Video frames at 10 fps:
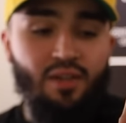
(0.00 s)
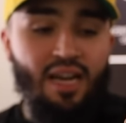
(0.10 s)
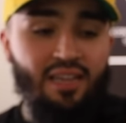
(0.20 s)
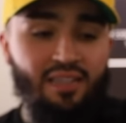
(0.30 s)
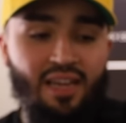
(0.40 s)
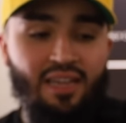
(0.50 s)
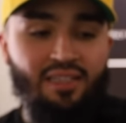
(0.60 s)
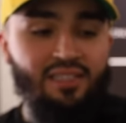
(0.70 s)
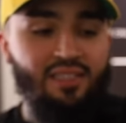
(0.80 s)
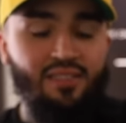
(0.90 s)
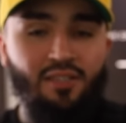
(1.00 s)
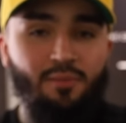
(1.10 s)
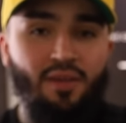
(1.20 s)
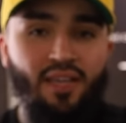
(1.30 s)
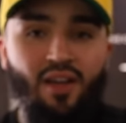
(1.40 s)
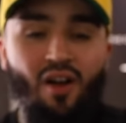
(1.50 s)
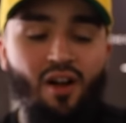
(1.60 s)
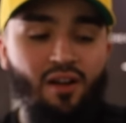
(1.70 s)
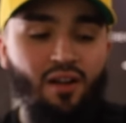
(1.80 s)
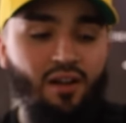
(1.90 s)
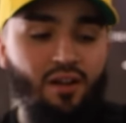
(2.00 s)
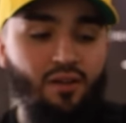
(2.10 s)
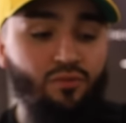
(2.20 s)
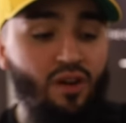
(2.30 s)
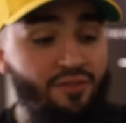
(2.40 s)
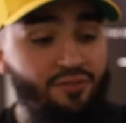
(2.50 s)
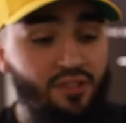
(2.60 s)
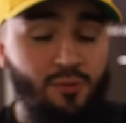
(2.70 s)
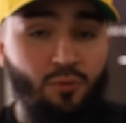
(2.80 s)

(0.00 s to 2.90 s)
guideline, this is going to be our uh, reference